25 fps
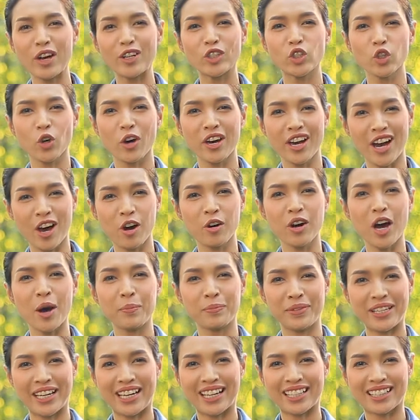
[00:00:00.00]
enjoy our
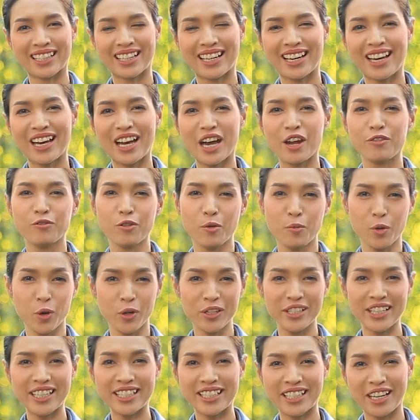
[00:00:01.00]
update. And for more
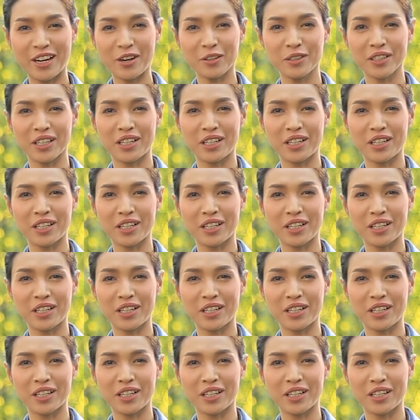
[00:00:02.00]
details